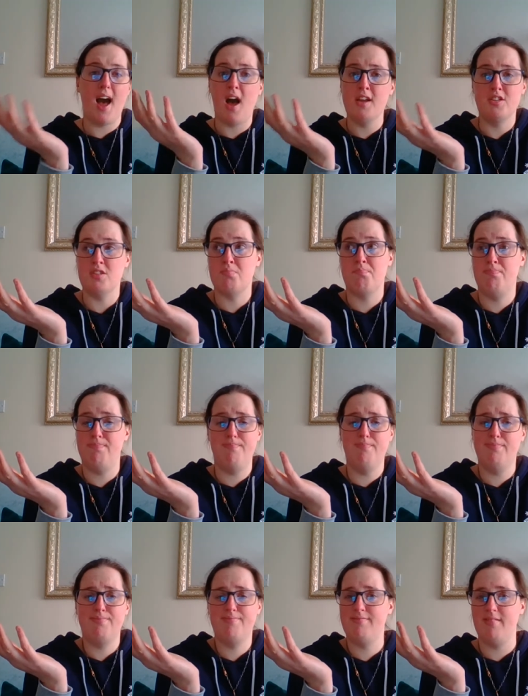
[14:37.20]
I just
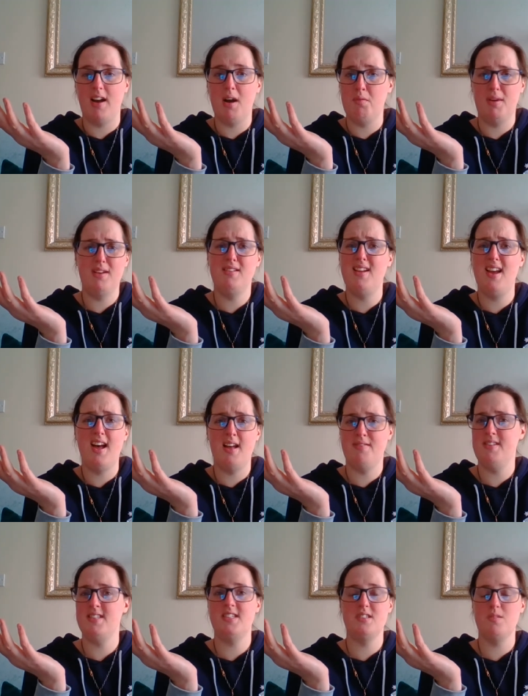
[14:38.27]
I went, no,
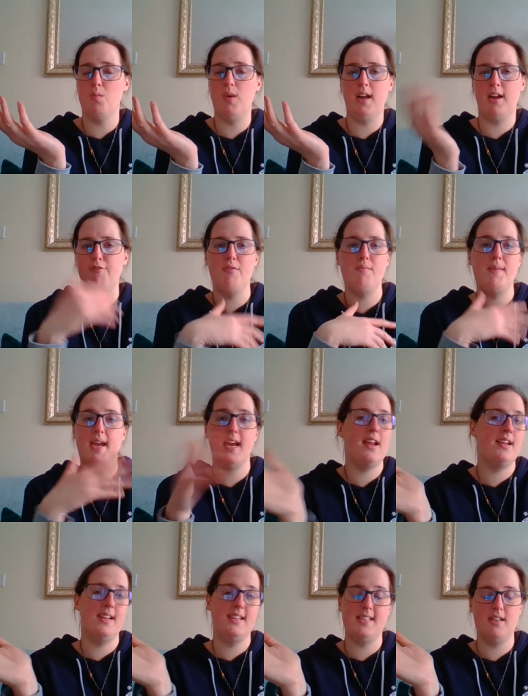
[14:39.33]
this isn't working for me,
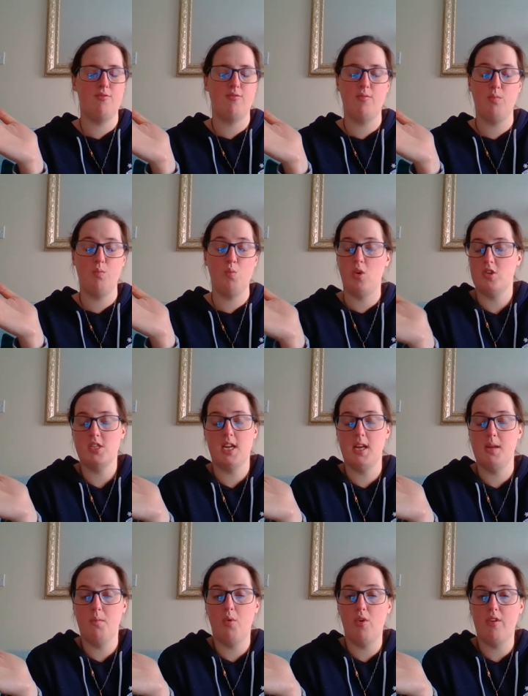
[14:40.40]
and I didn't watch any
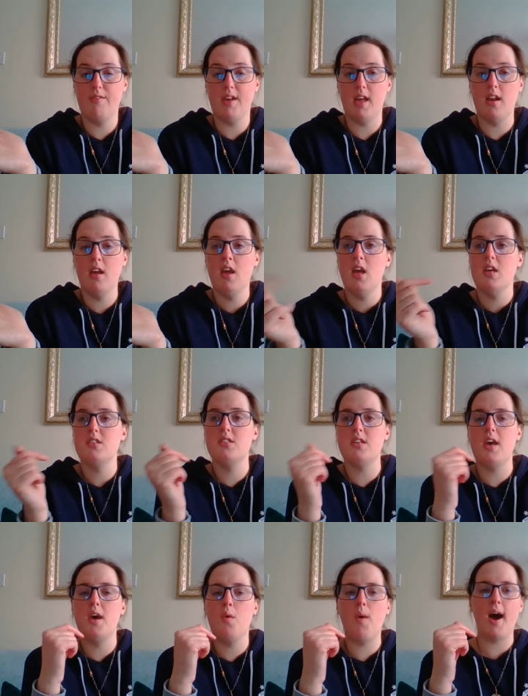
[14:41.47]
more of it.
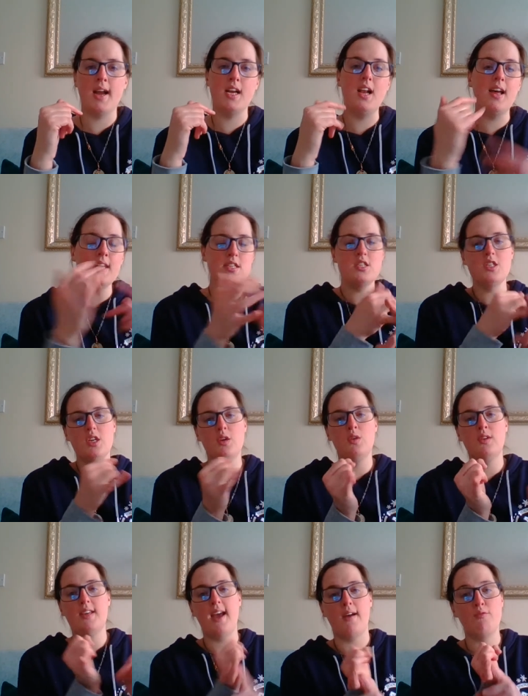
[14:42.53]
So I'd like to,
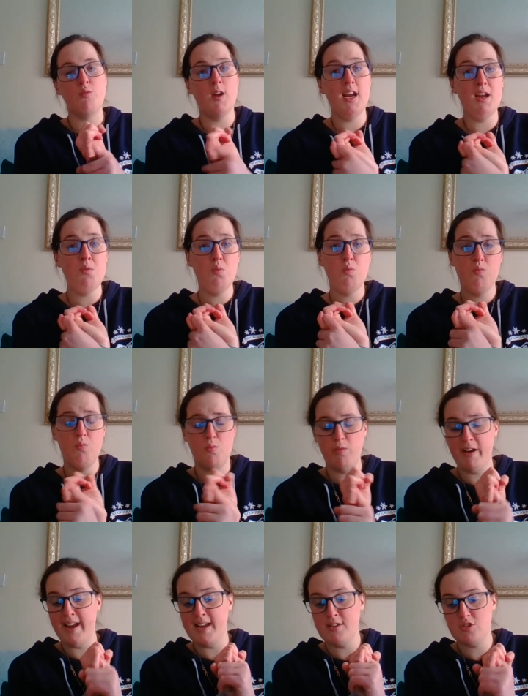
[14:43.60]
yeah, re
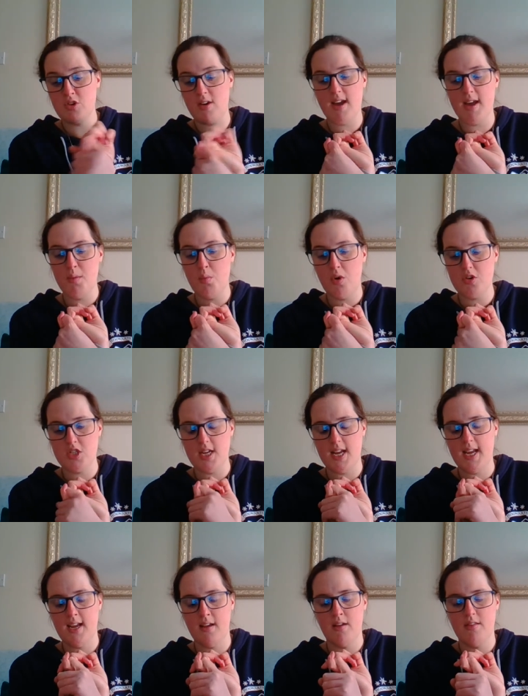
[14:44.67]
retry
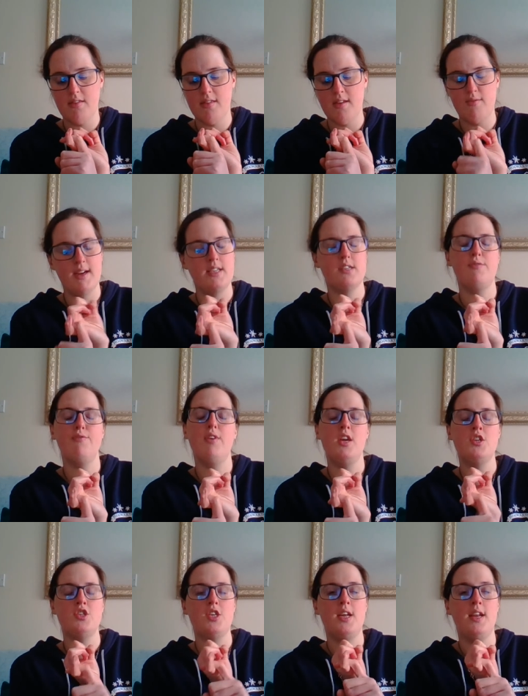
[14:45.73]
watching the recent
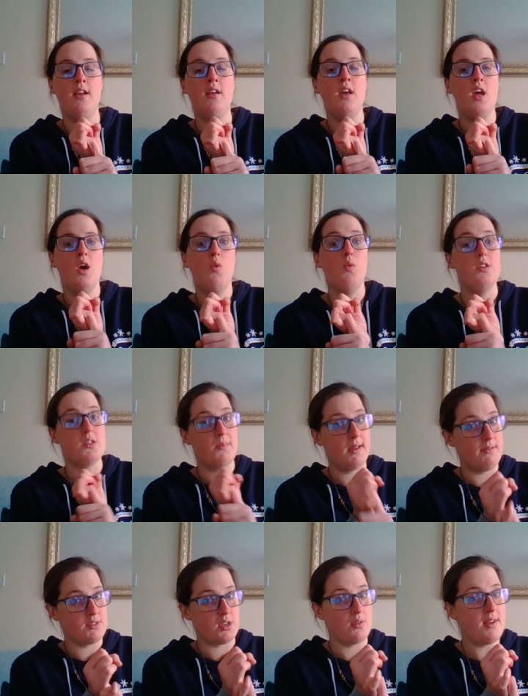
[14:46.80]
version, which I
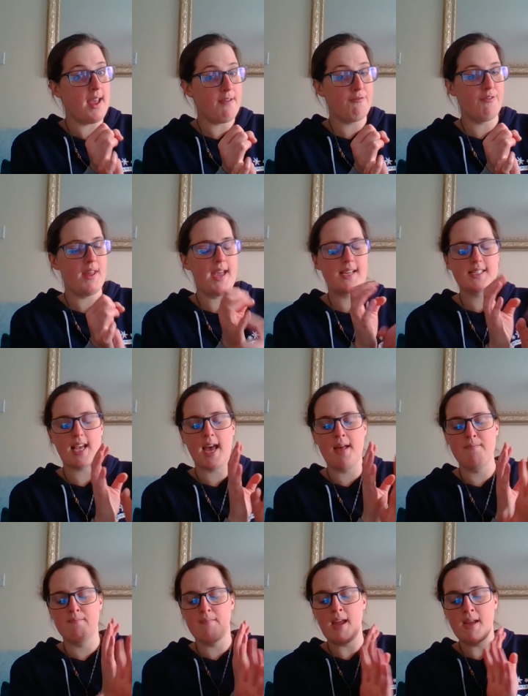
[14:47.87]
believe is on Netflix,
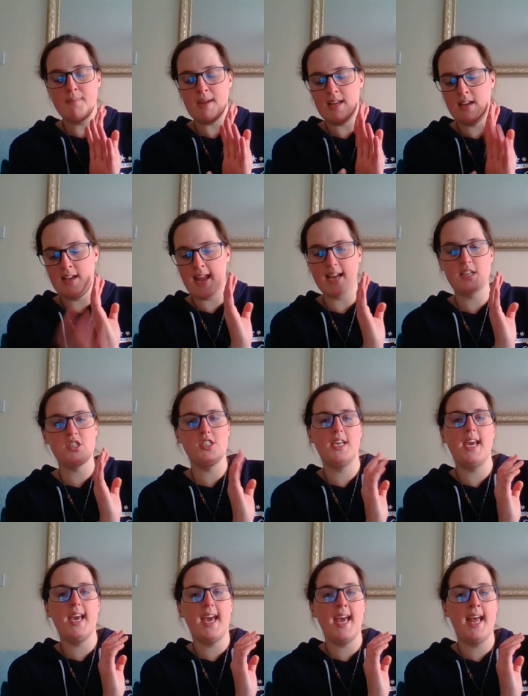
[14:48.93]
and maybe next
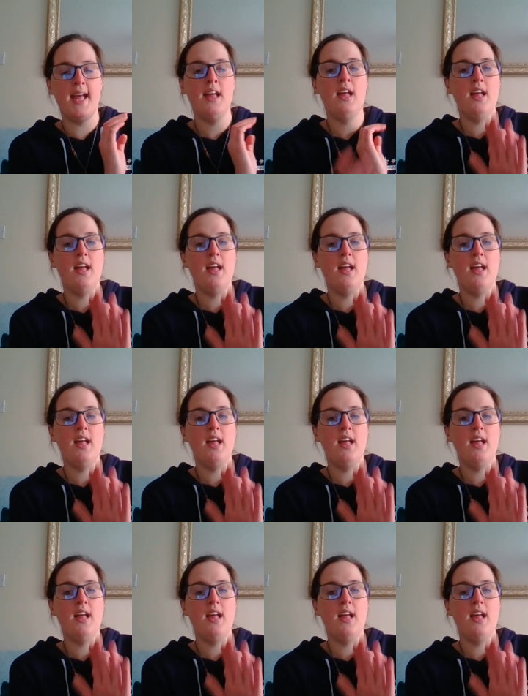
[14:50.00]
year